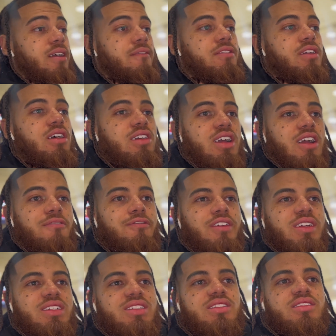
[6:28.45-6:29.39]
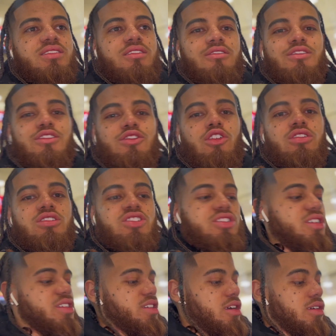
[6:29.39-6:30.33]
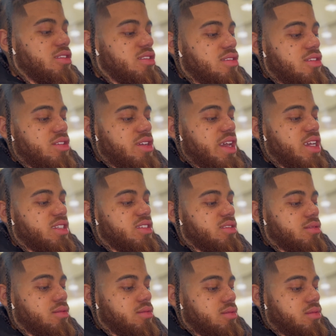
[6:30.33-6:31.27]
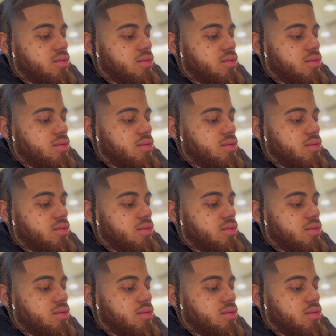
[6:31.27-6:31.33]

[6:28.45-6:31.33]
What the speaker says: if y'all got friends and stuff, start sharing y'all's location.